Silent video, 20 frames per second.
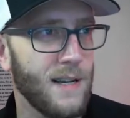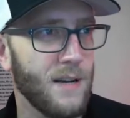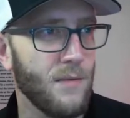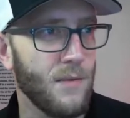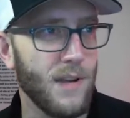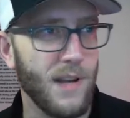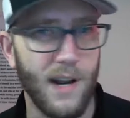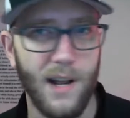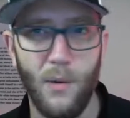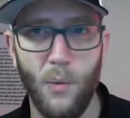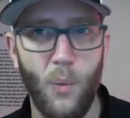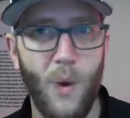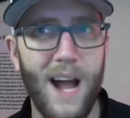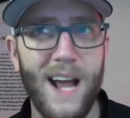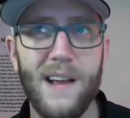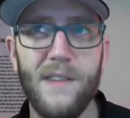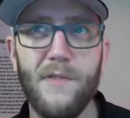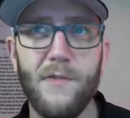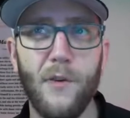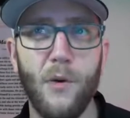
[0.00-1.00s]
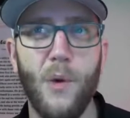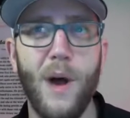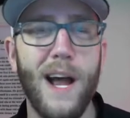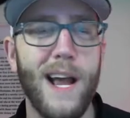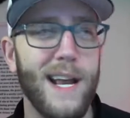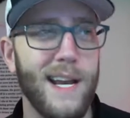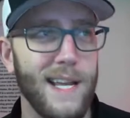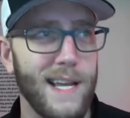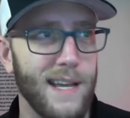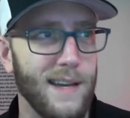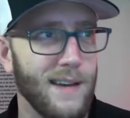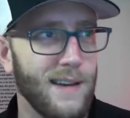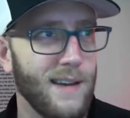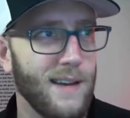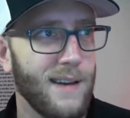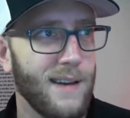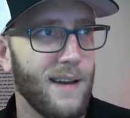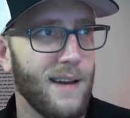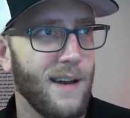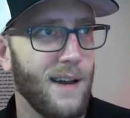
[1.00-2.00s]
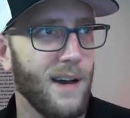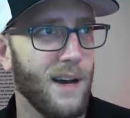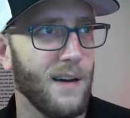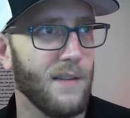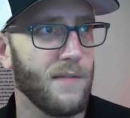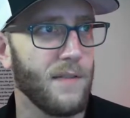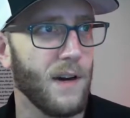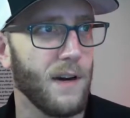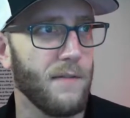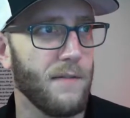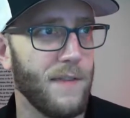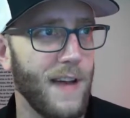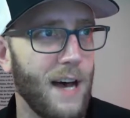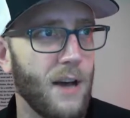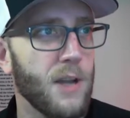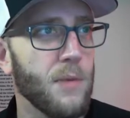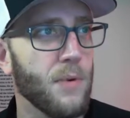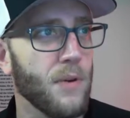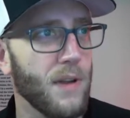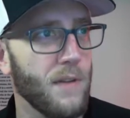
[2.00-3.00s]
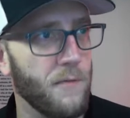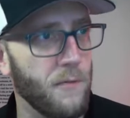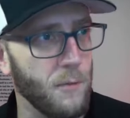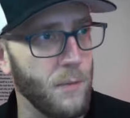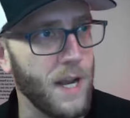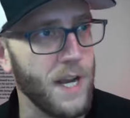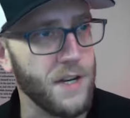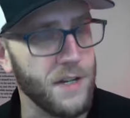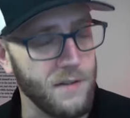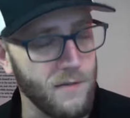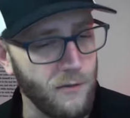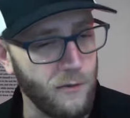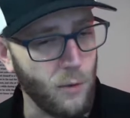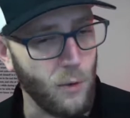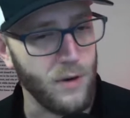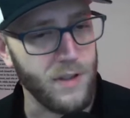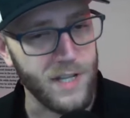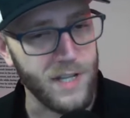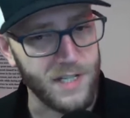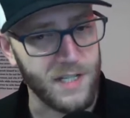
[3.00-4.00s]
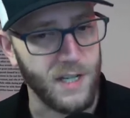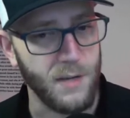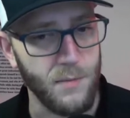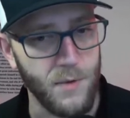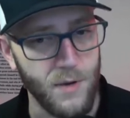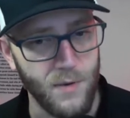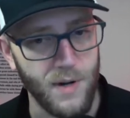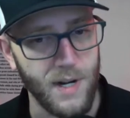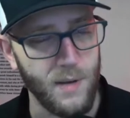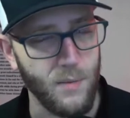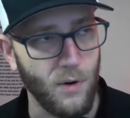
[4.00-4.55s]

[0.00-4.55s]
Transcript: We get a wide variety of, of valuable information for this community.